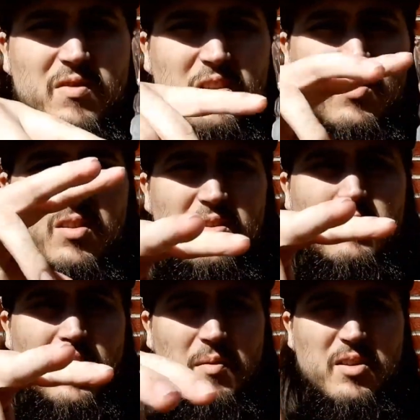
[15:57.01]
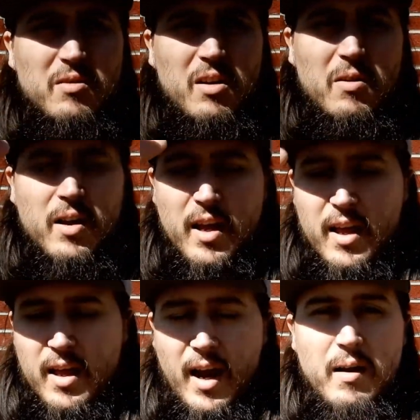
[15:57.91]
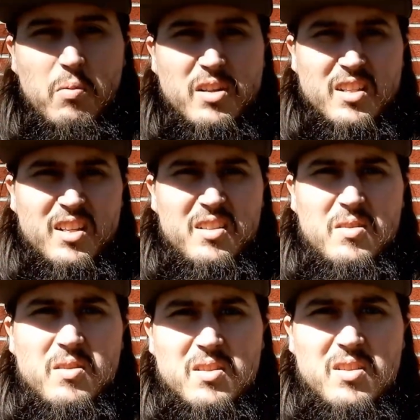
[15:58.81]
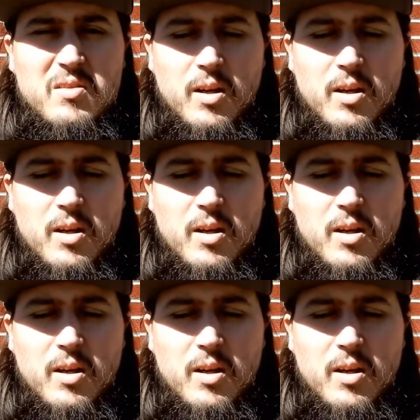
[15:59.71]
if you do this 2 times in a row. I wasn't going to do this 2